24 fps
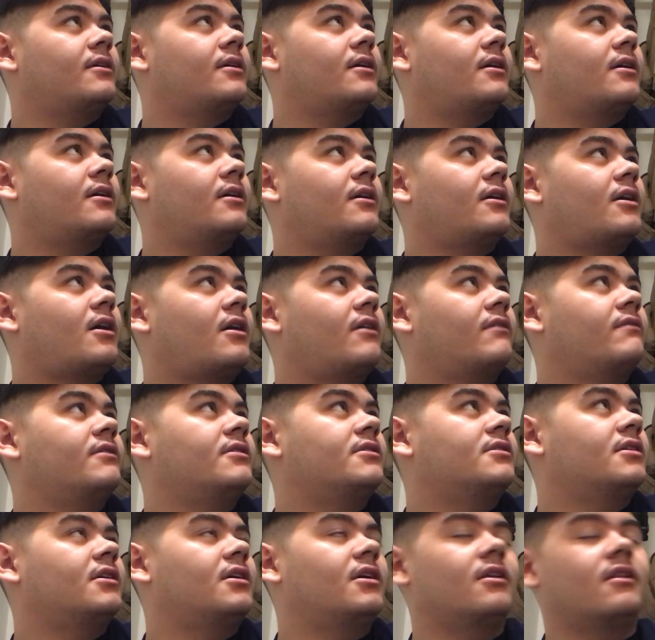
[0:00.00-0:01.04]

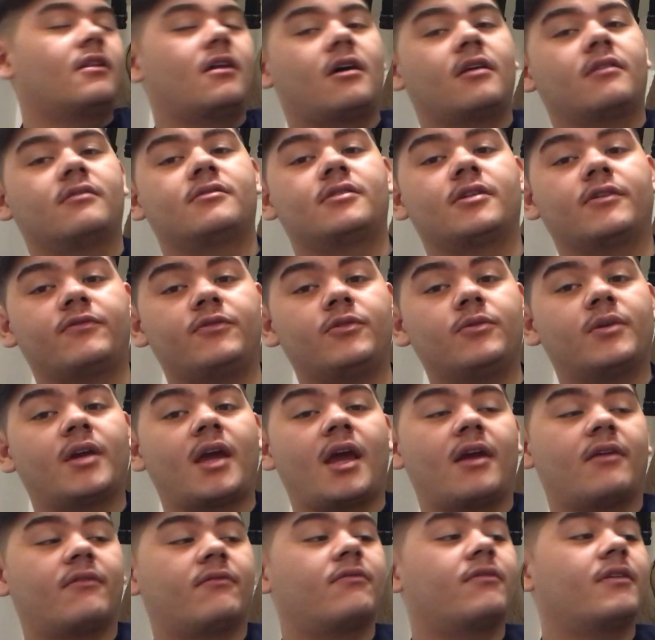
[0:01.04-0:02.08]
Obviously, a lot of stuff you
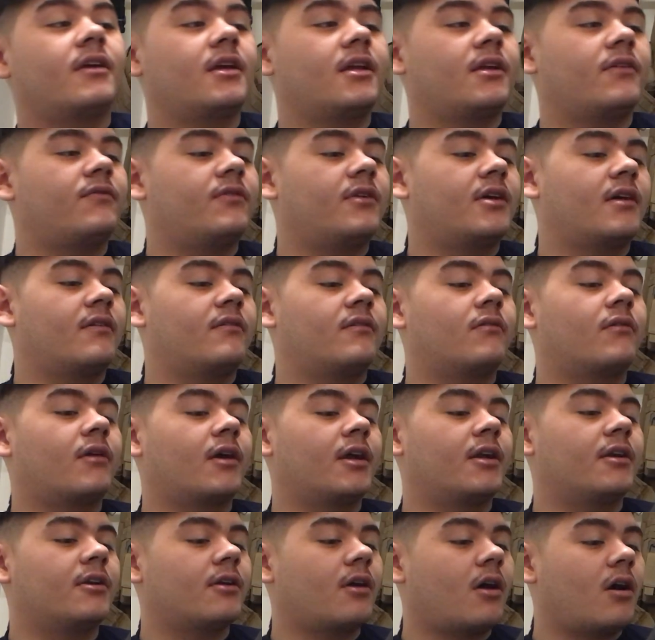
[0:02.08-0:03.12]
can fit if you have the
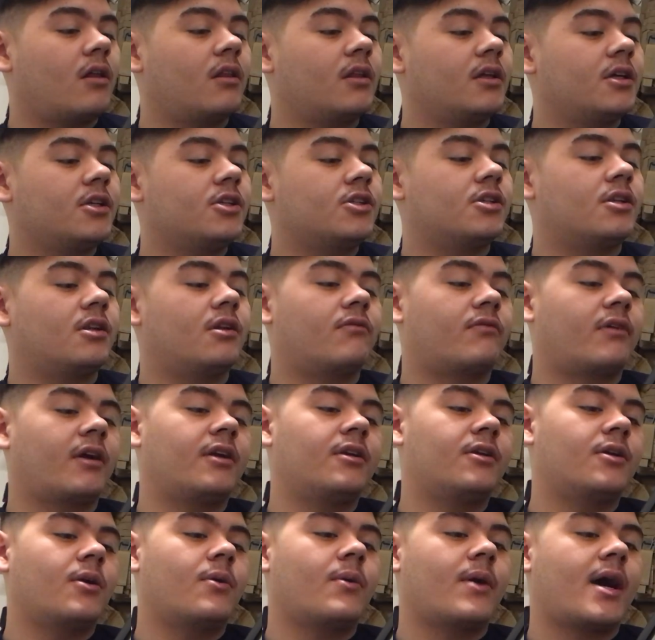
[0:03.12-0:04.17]
right knowledge and the
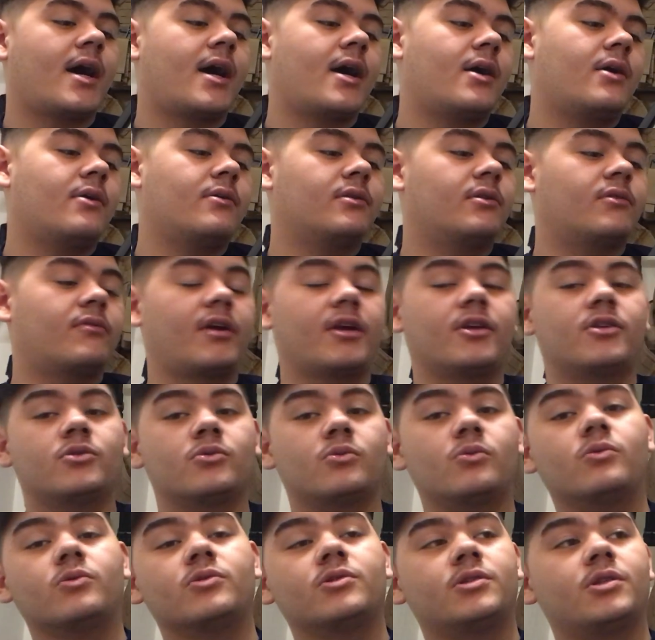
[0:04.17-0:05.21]
right know-how and the right
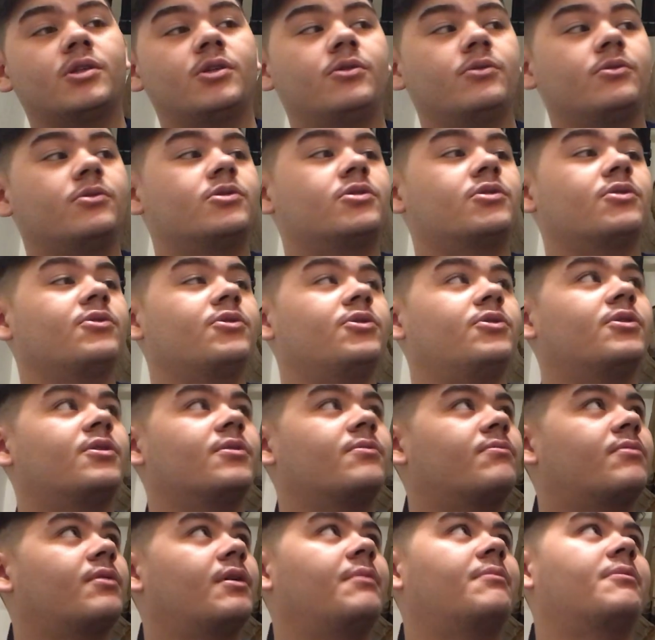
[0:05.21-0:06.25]
tools to do so. You
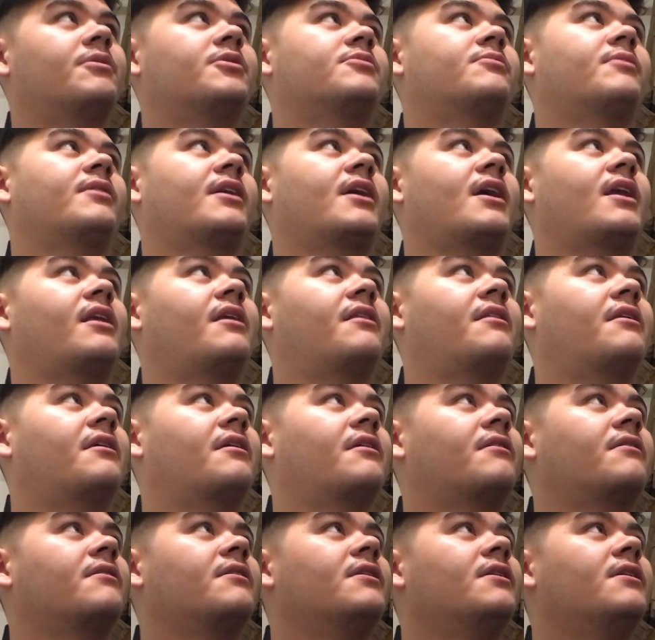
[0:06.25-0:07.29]
can pretty much make
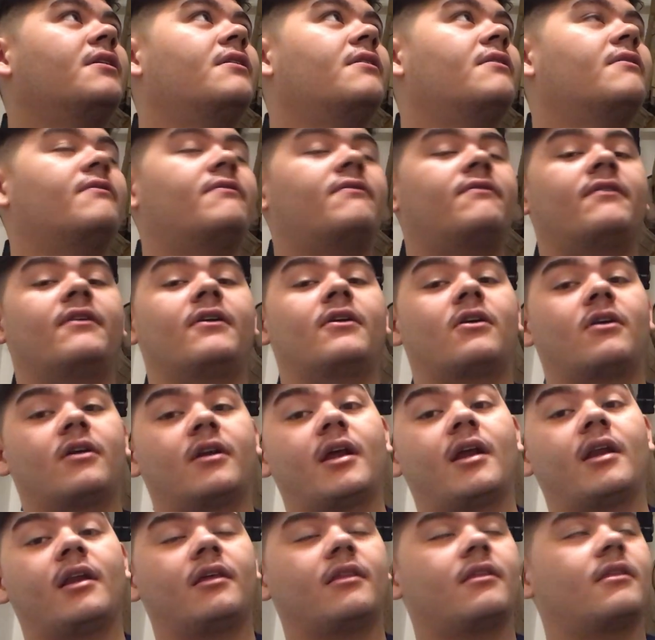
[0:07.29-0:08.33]
anything fit on
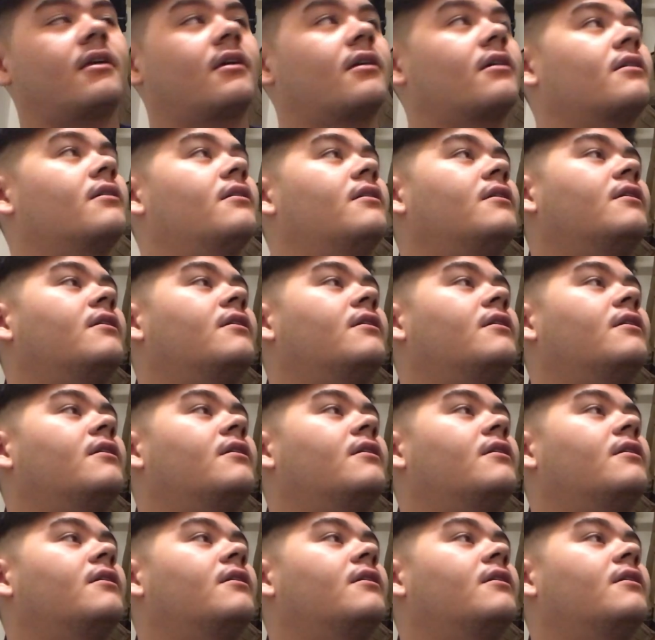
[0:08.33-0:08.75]
anything.